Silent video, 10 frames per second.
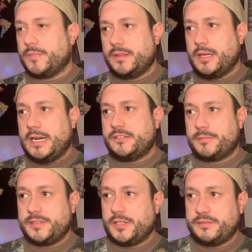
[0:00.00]

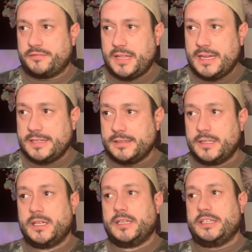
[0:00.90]
Azerbaijan's flag
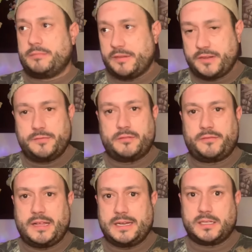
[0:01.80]
is my favorite
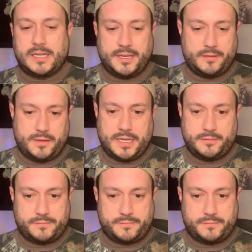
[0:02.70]
flag out of